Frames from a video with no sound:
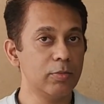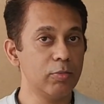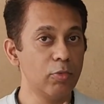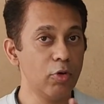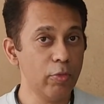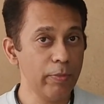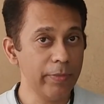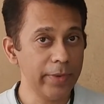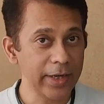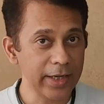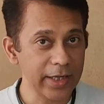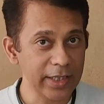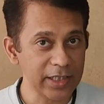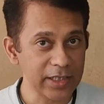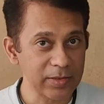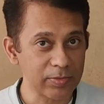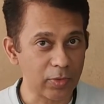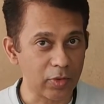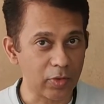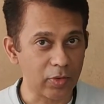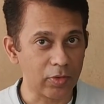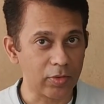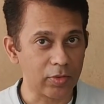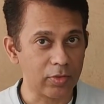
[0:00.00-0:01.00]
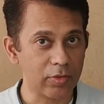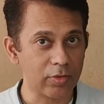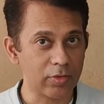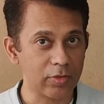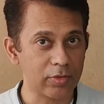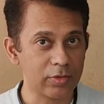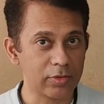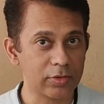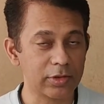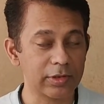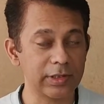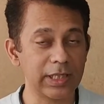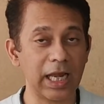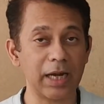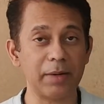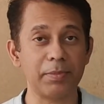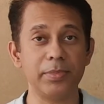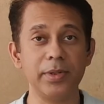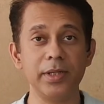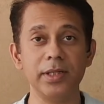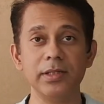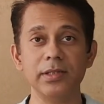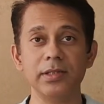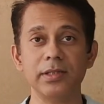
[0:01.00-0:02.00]
The movement is more, so
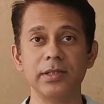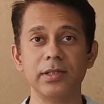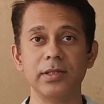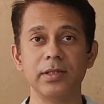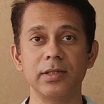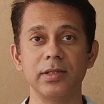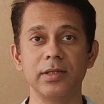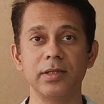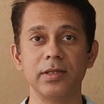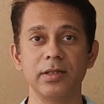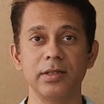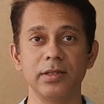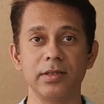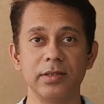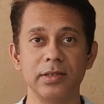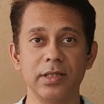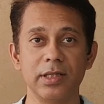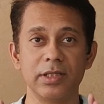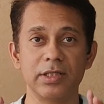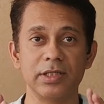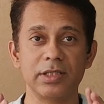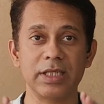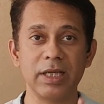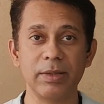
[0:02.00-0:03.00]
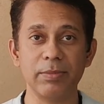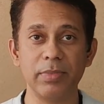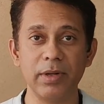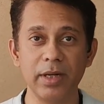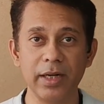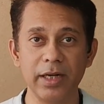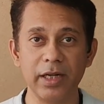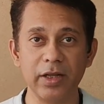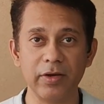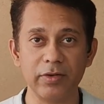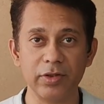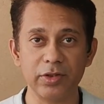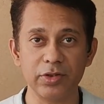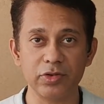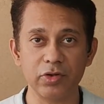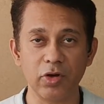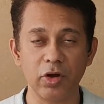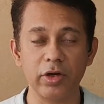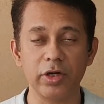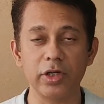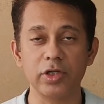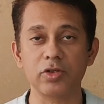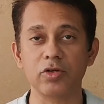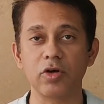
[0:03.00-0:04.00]
that means the stability of the
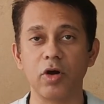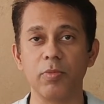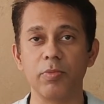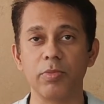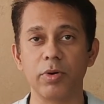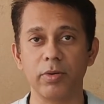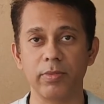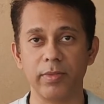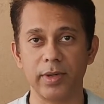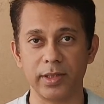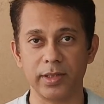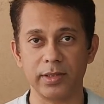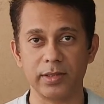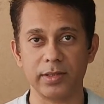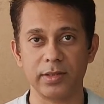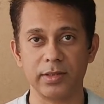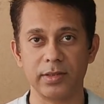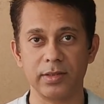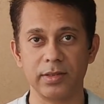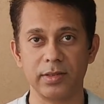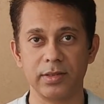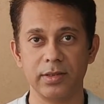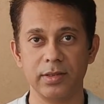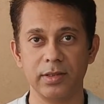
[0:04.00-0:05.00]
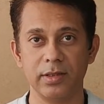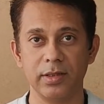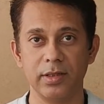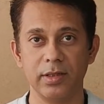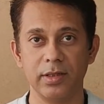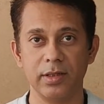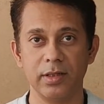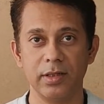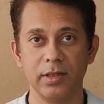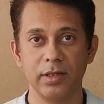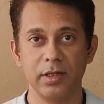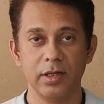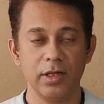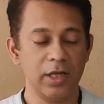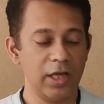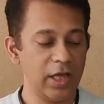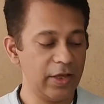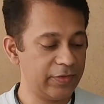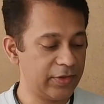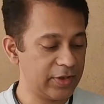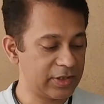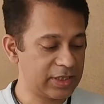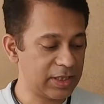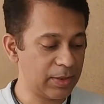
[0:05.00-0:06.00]
joint is compromised.
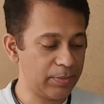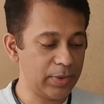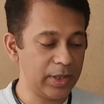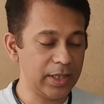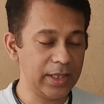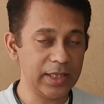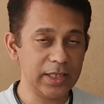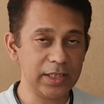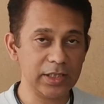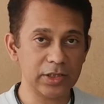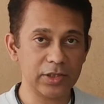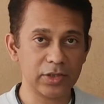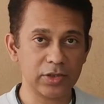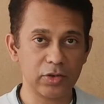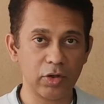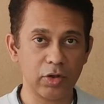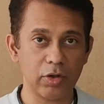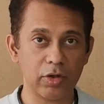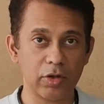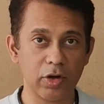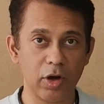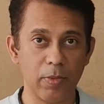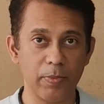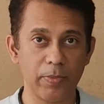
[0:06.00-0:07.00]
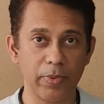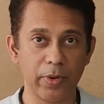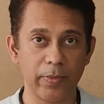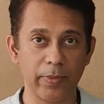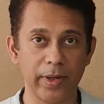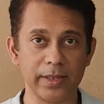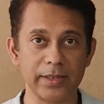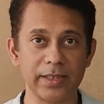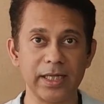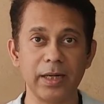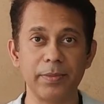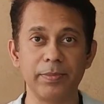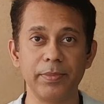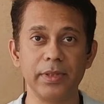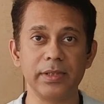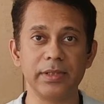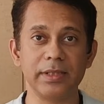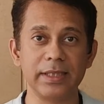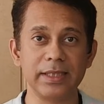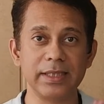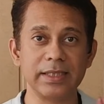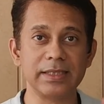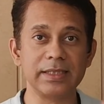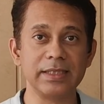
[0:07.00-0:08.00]
If the stability is compromised, that
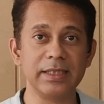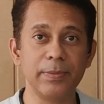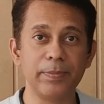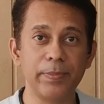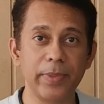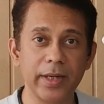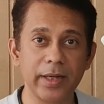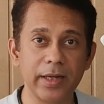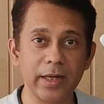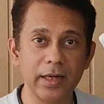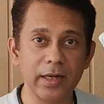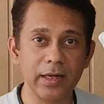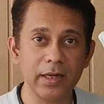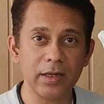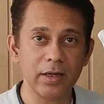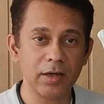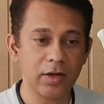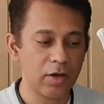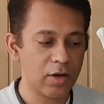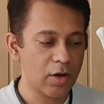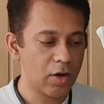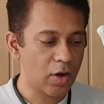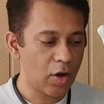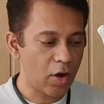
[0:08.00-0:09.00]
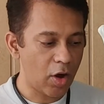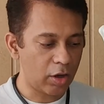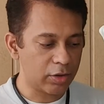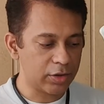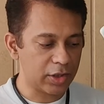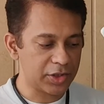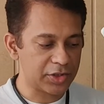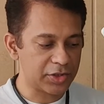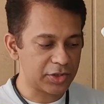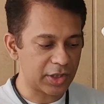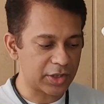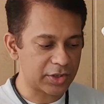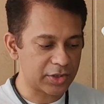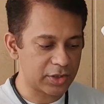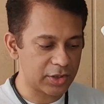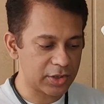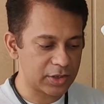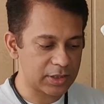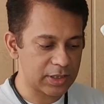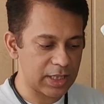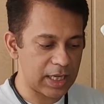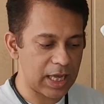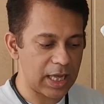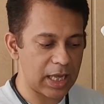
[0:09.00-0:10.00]
means it is dependent on the
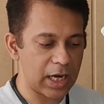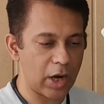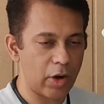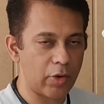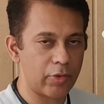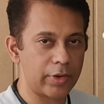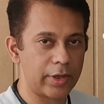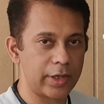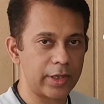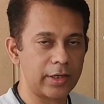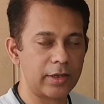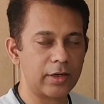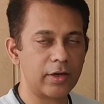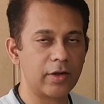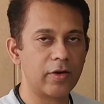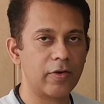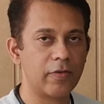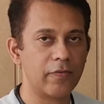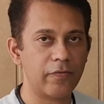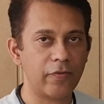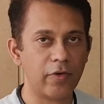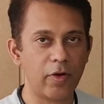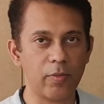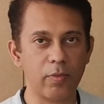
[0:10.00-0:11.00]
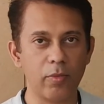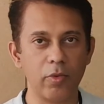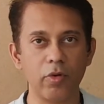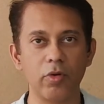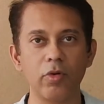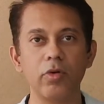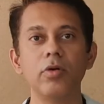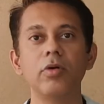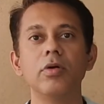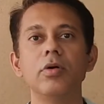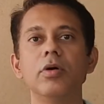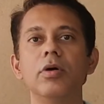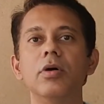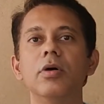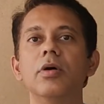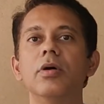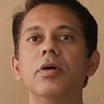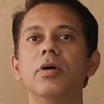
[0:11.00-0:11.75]
structures around it for more